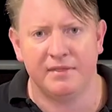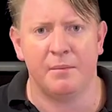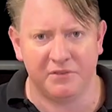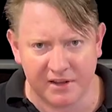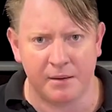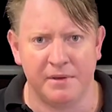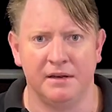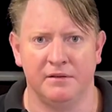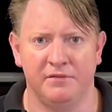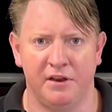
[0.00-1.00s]
They must come
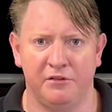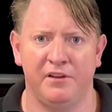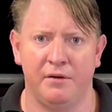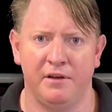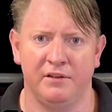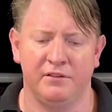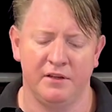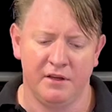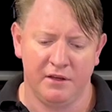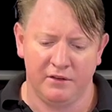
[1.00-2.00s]
in if they're serious.
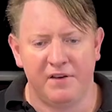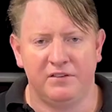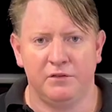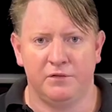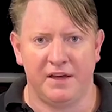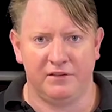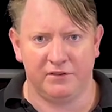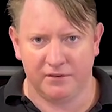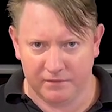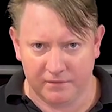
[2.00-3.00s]

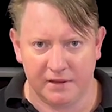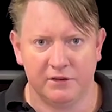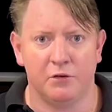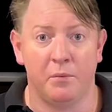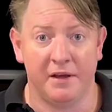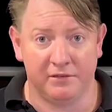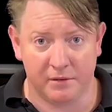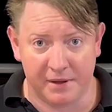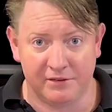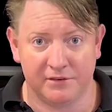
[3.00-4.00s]
Face-to-face is always the
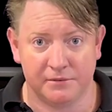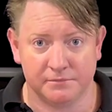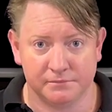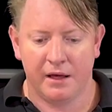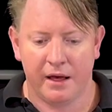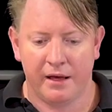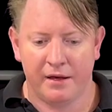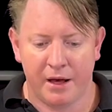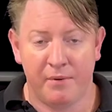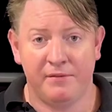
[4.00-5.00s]
best.
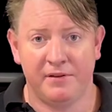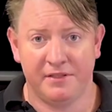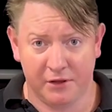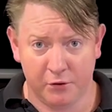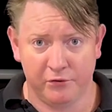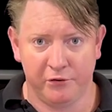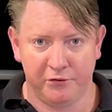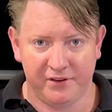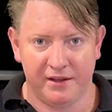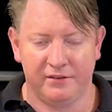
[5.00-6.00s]
However, the good
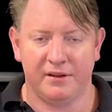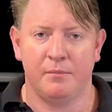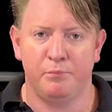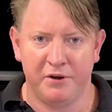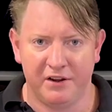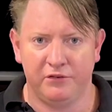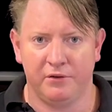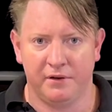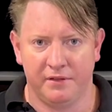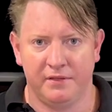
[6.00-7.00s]
news is I'm pretty
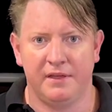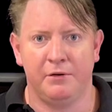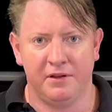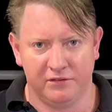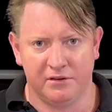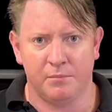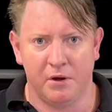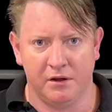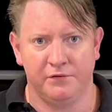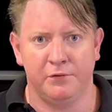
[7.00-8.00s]
sure there is
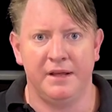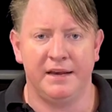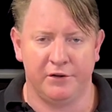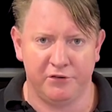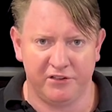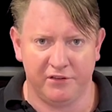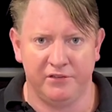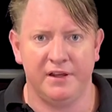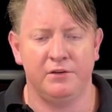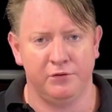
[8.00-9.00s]
demand for
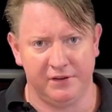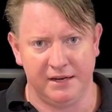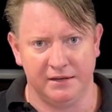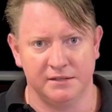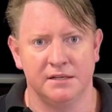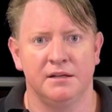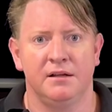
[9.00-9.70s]
electricians in New Zealand.